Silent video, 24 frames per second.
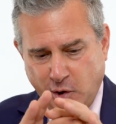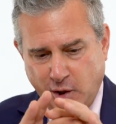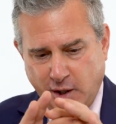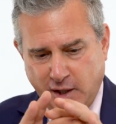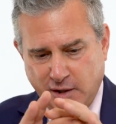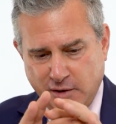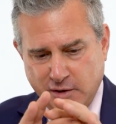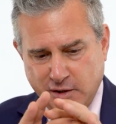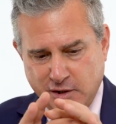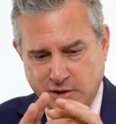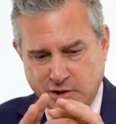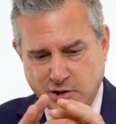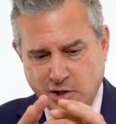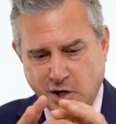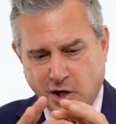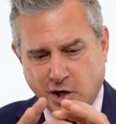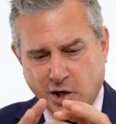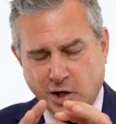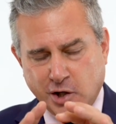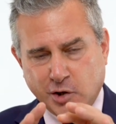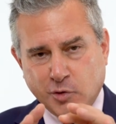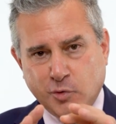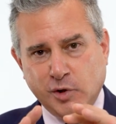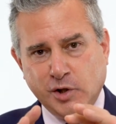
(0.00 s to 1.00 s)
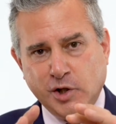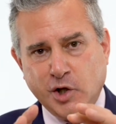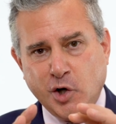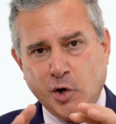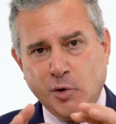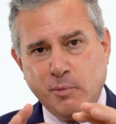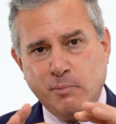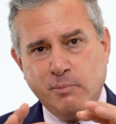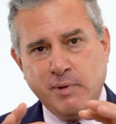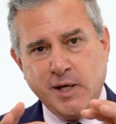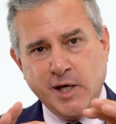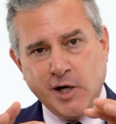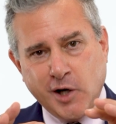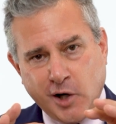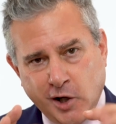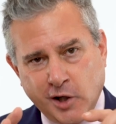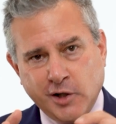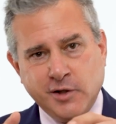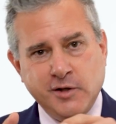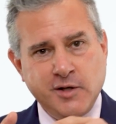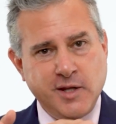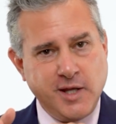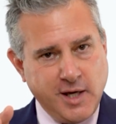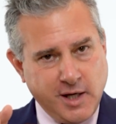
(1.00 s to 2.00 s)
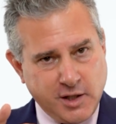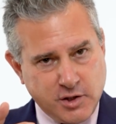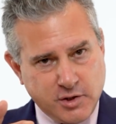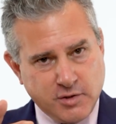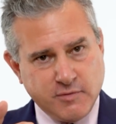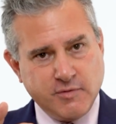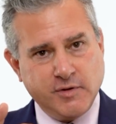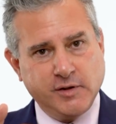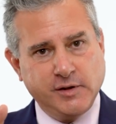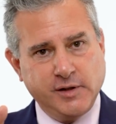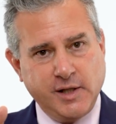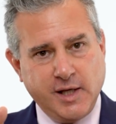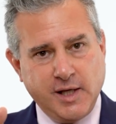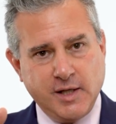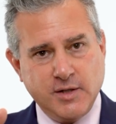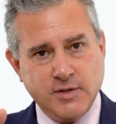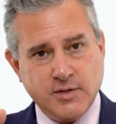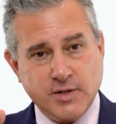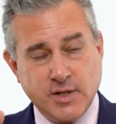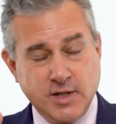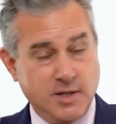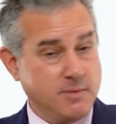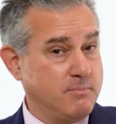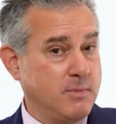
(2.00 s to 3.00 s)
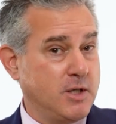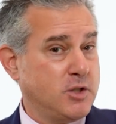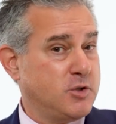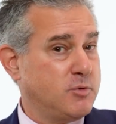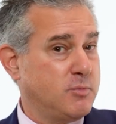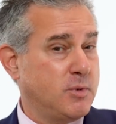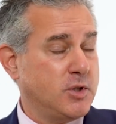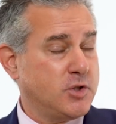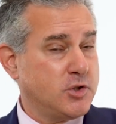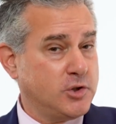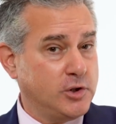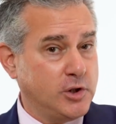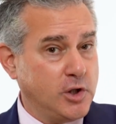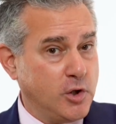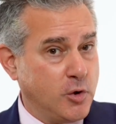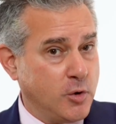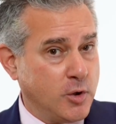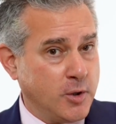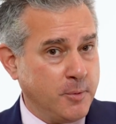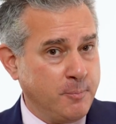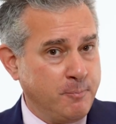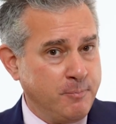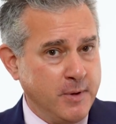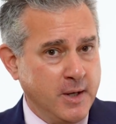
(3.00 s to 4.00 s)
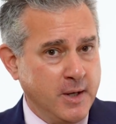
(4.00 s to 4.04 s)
in the dark will go beyond the edge of the lens is much, much lower.